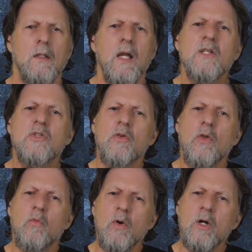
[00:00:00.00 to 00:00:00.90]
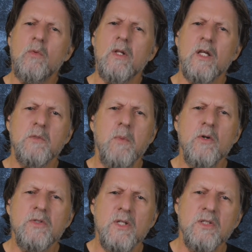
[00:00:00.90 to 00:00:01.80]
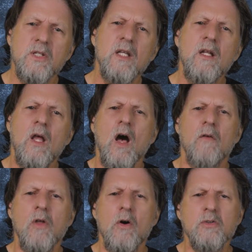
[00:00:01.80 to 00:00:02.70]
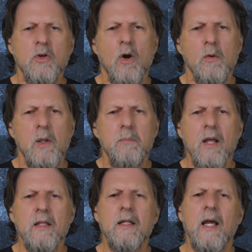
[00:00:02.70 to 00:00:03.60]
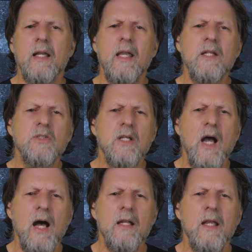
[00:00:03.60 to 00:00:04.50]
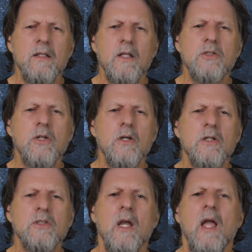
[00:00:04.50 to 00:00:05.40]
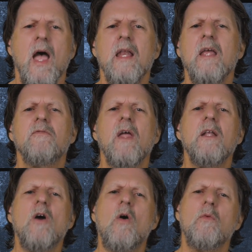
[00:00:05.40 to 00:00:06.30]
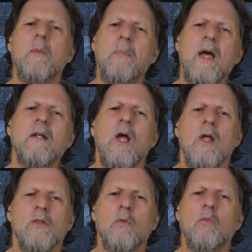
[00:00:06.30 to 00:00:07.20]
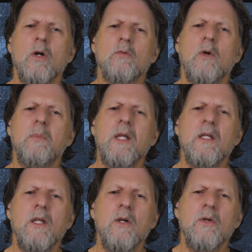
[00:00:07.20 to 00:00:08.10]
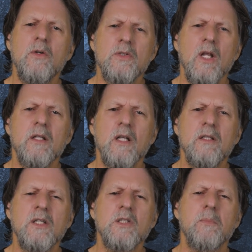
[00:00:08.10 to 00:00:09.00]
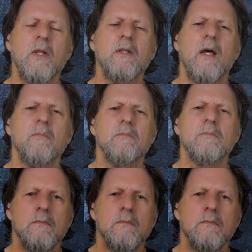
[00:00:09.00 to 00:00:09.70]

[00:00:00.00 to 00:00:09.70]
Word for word: And so the word will expose the sin of those who are rebelling against God in the church, and if they don't repent, the word will be used to discipline them.